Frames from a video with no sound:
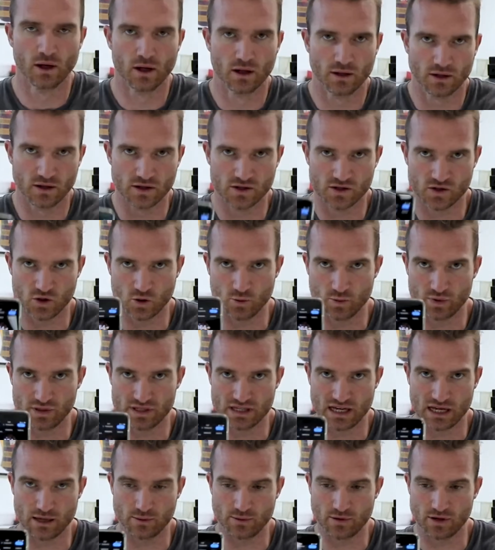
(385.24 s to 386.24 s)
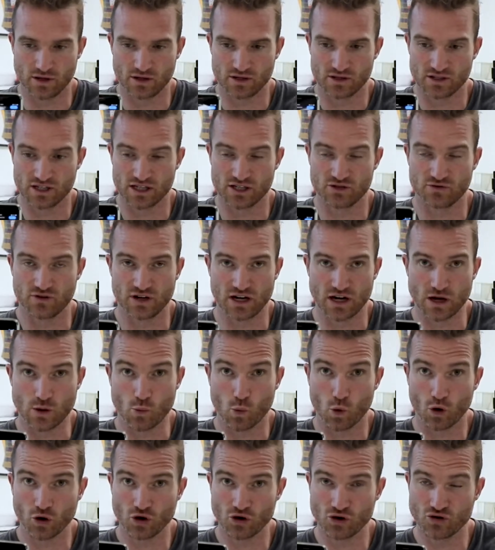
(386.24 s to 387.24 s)
The Super Sapiens is reading
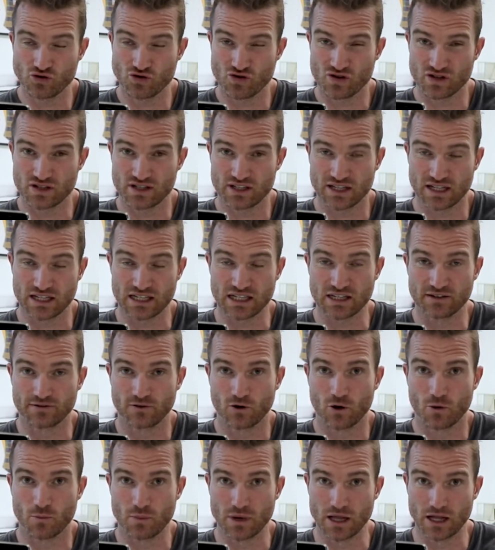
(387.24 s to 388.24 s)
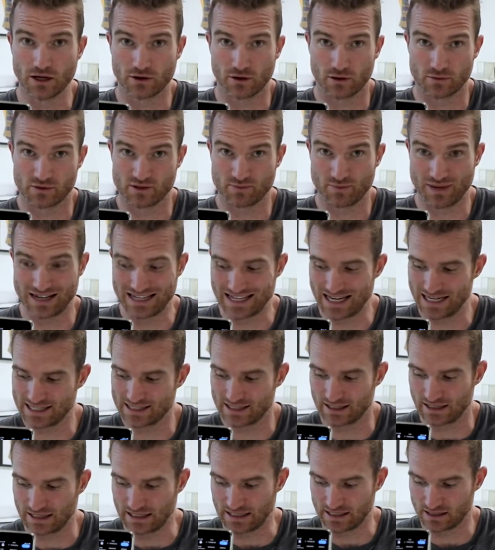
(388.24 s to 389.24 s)
164 milligrams per
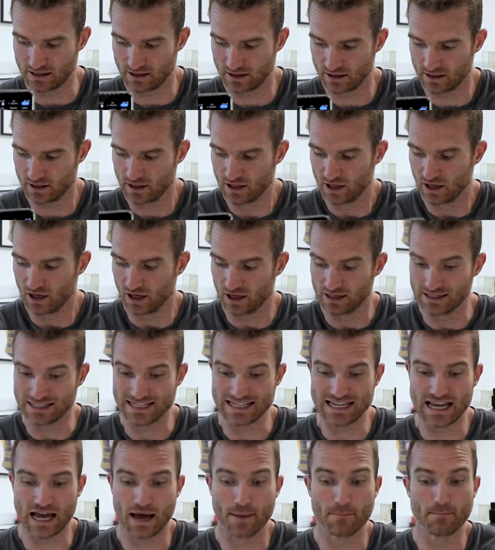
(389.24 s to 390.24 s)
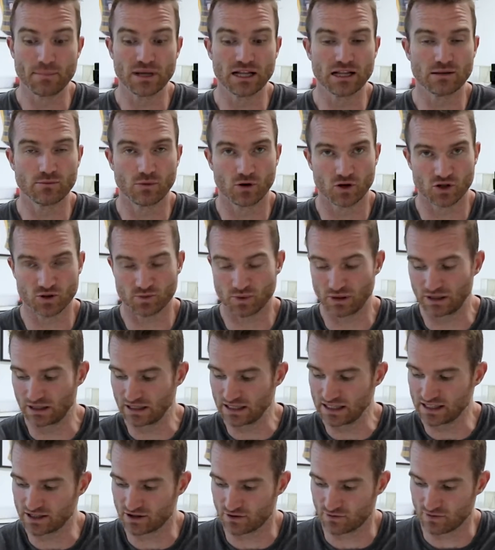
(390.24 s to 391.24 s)
deciliter. And to get a millimoles per
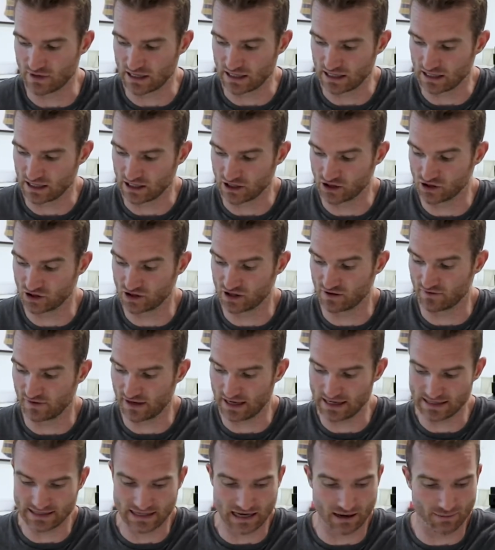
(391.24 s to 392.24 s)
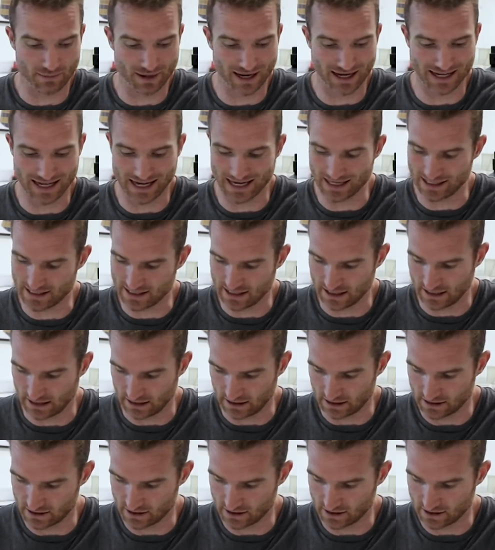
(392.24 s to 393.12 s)
litre reading, you just divide that by 18.